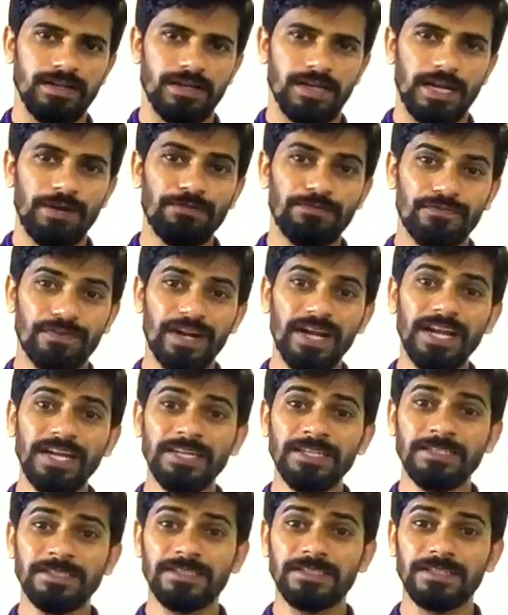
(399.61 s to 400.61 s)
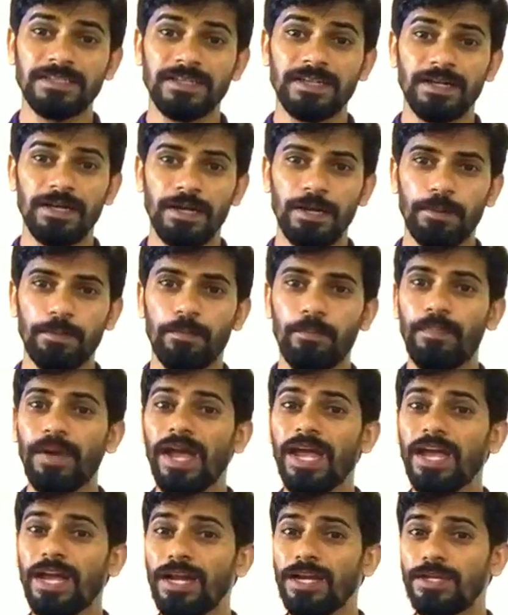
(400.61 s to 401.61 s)
A friend
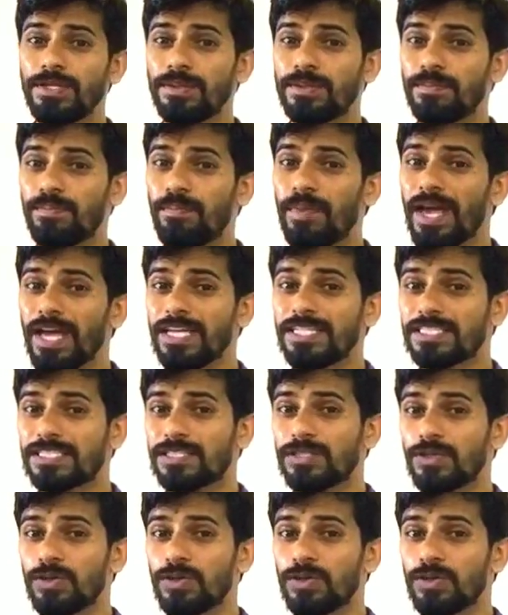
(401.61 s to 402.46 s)
makes